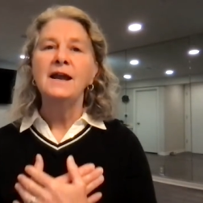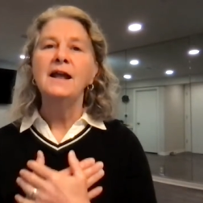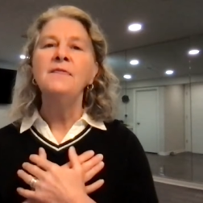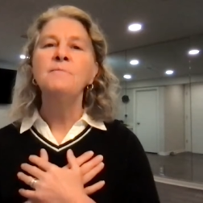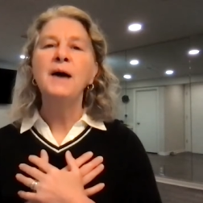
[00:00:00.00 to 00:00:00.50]

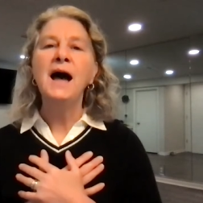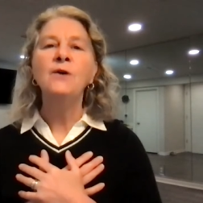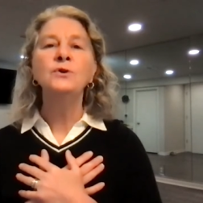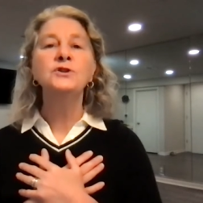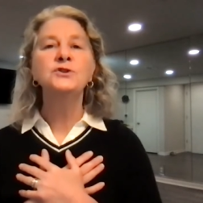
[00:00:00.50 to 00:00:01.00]
and the
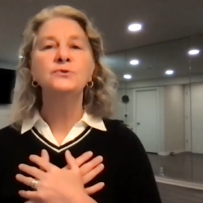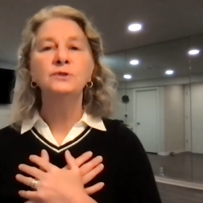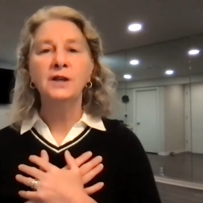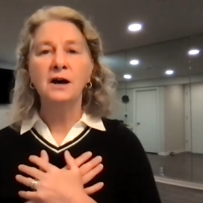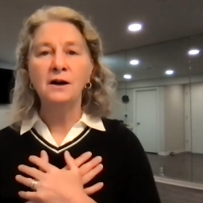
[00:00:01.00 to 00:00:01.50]
power to
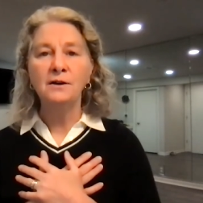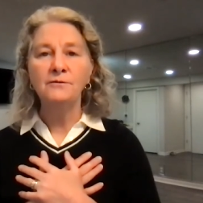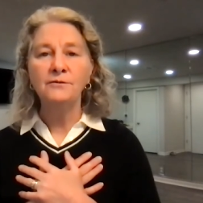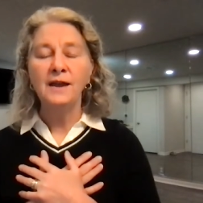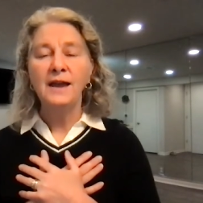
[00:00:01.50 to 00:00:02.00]

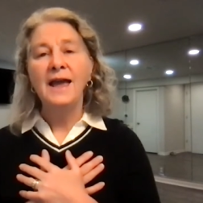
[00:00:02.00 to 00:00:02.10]
love